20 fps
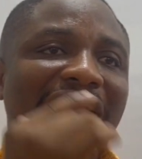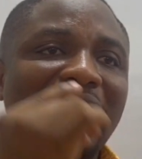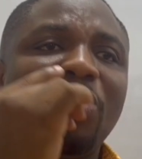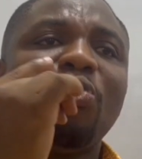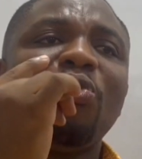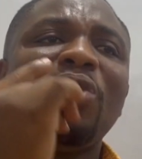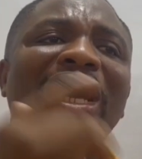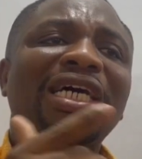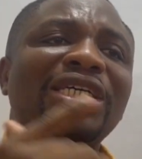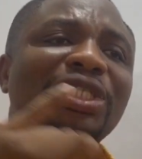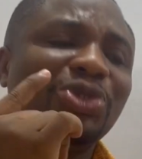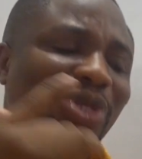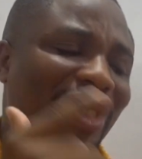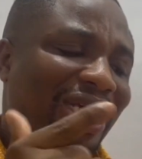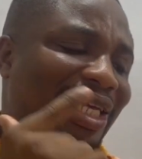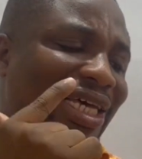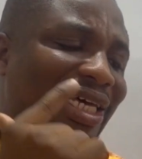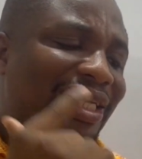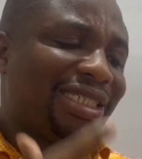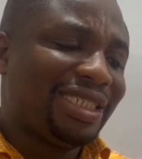And once
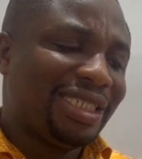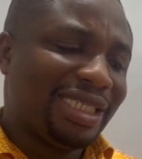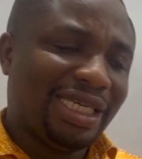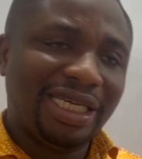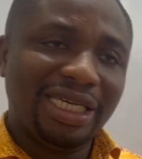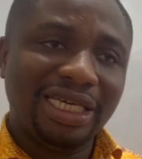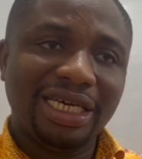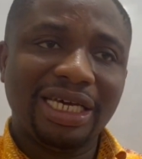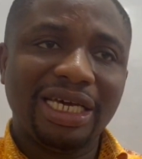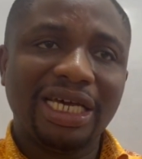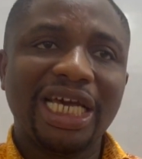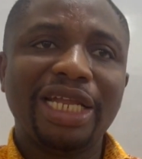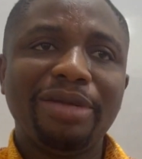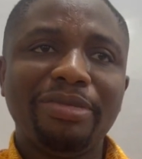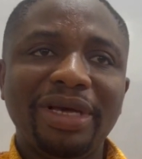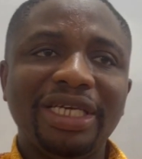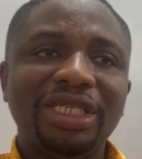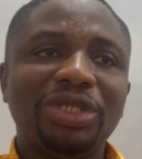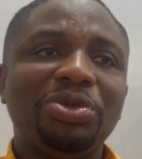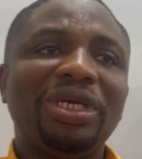we can see,
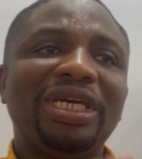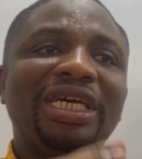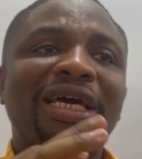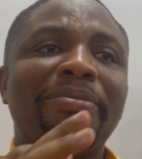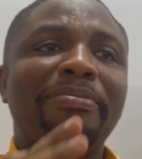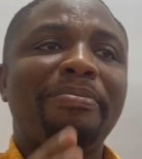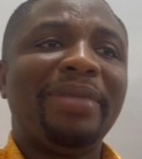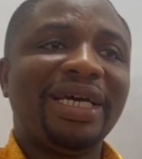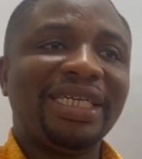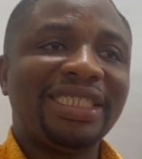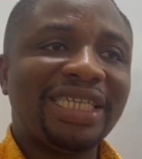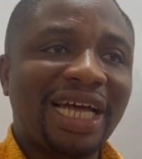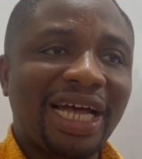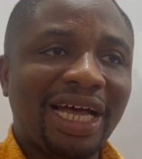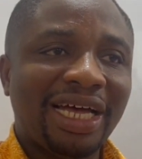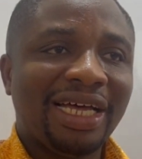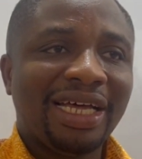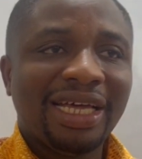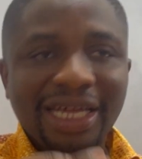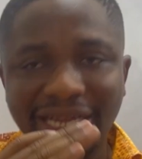it means we can
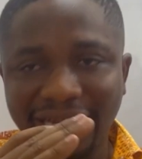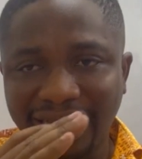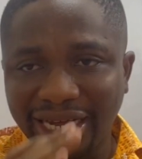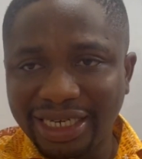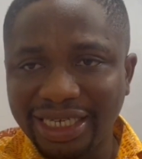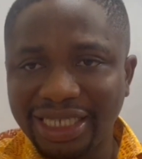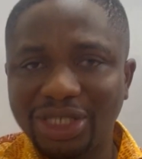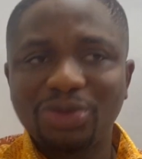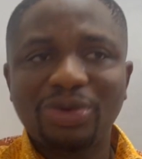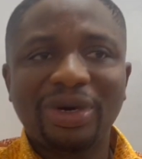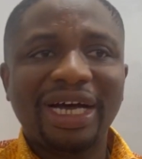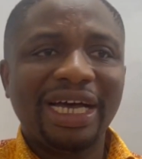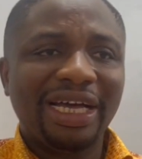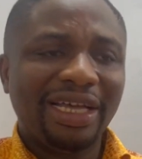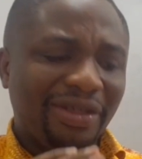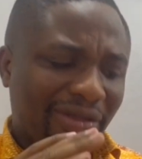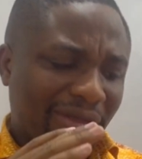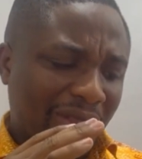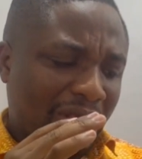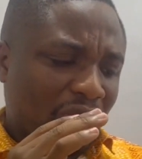measure. That is
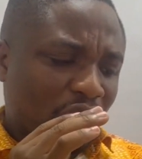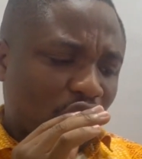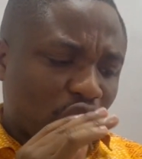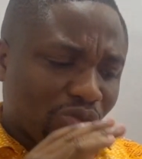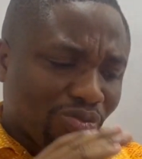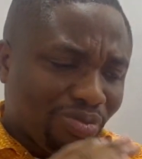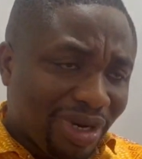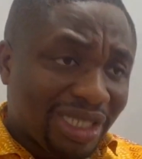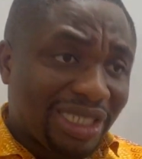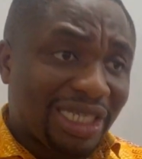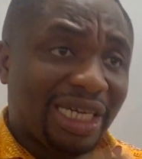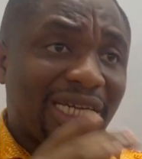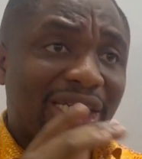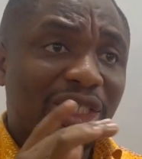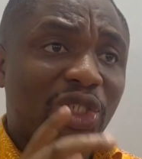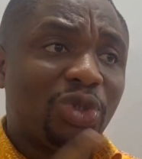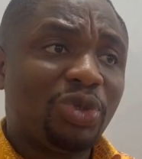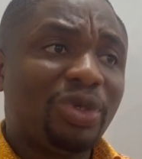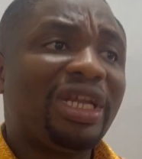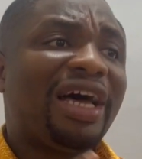why to measure
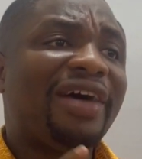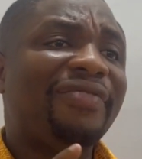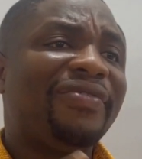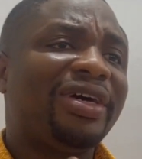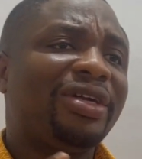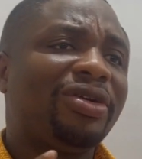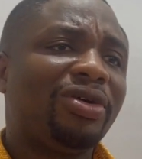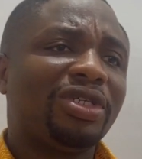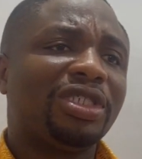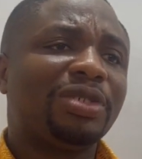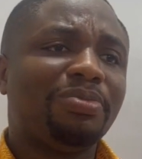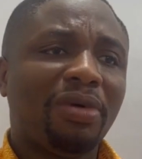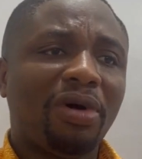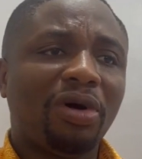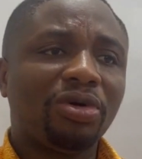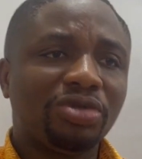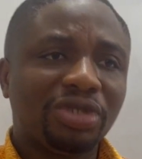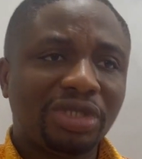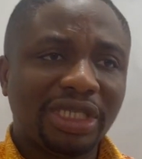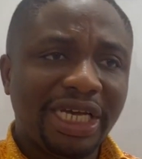the jugular venous
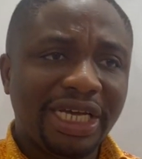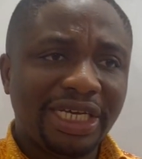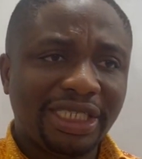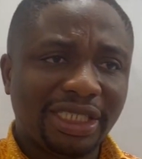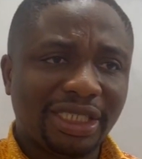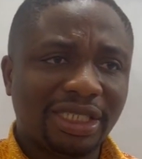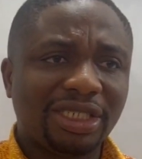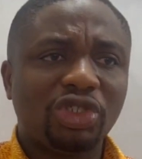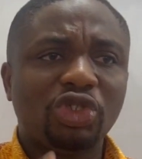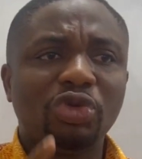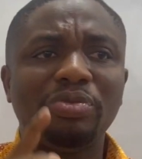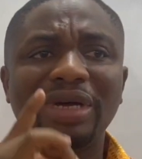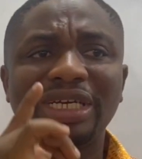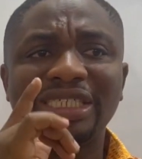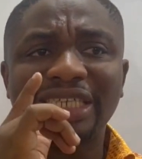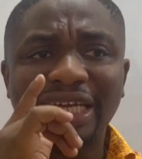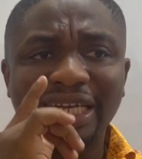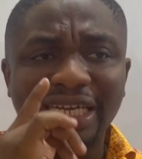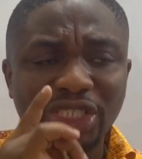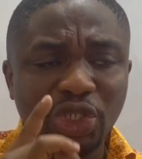pulsation, to
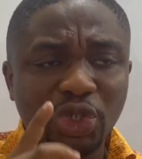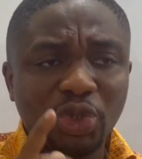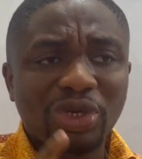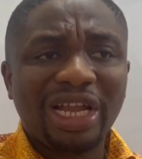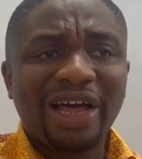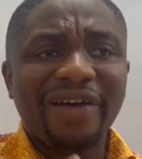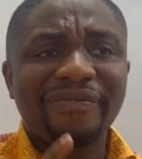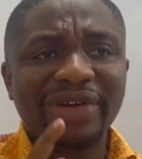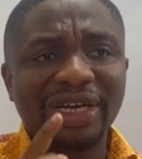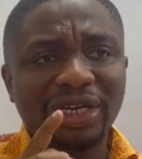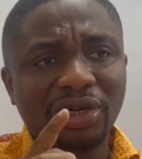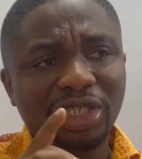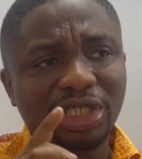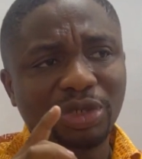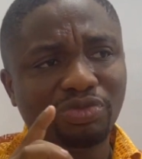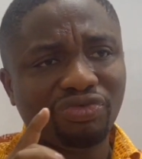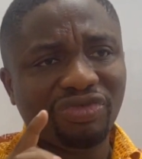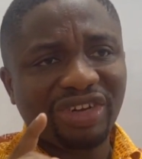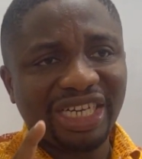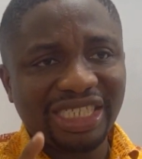measure the jugular
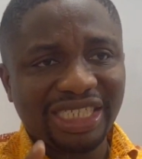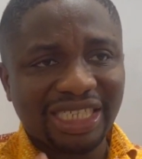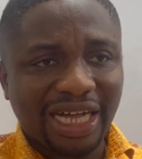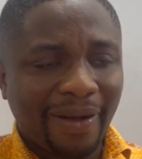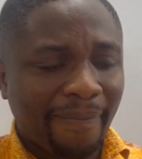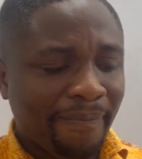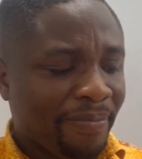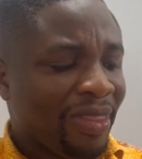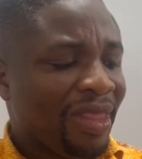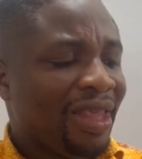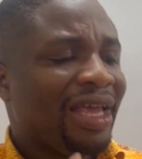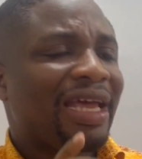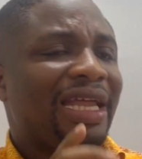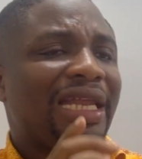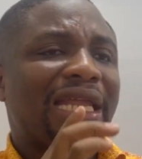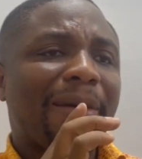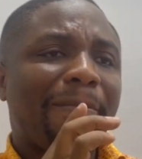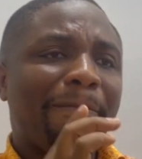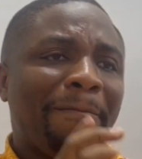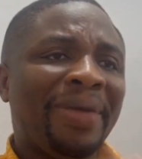venous pressure,
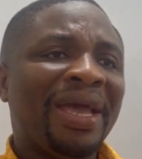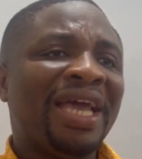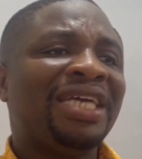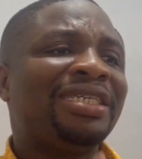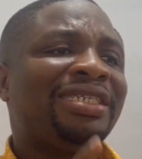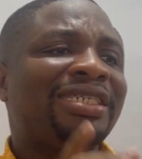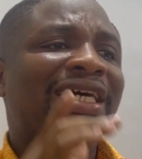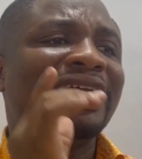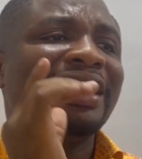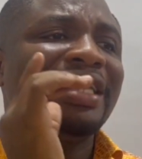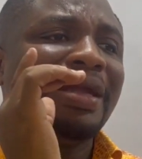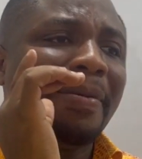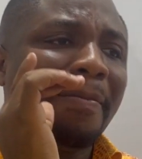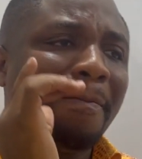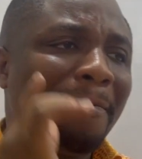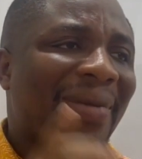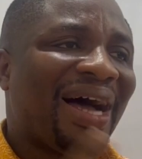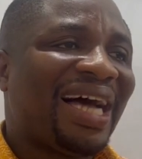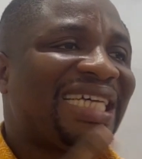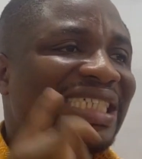the patient
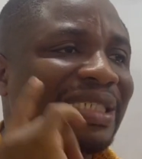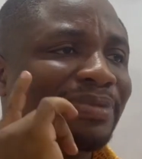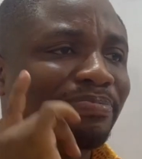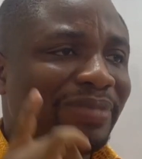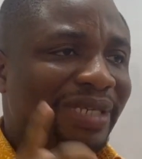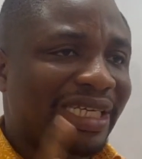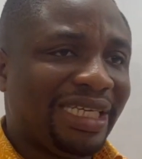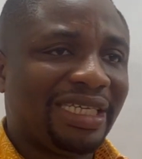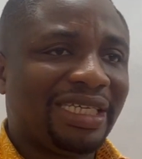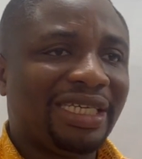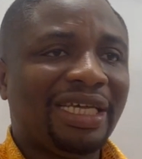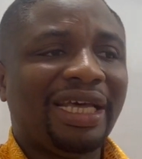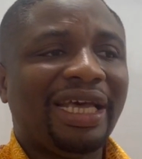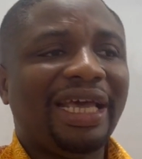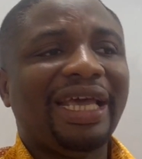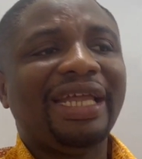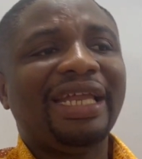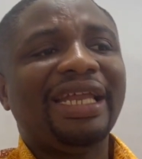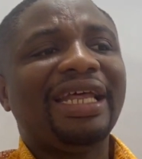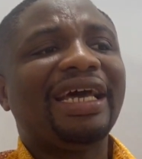must be
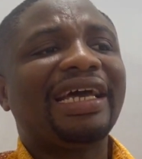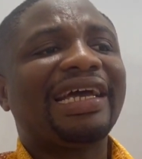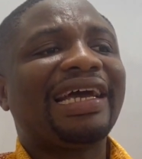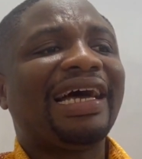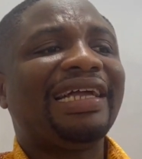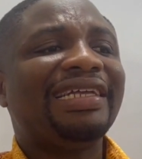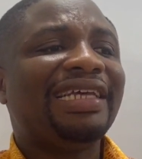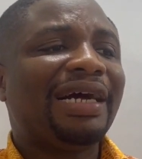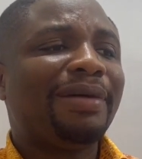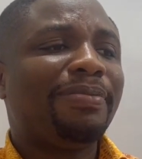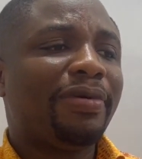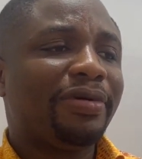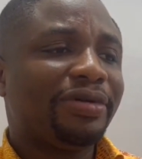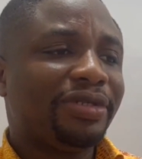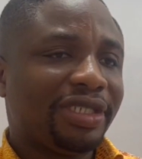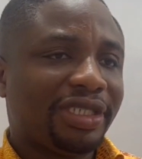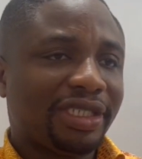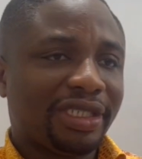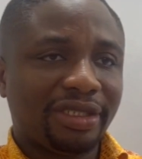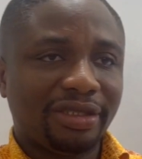in the cardiac
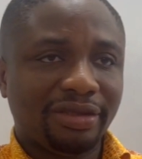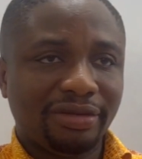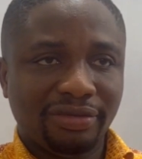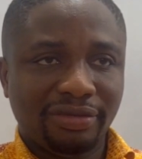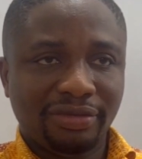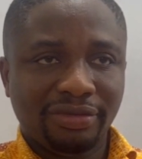position.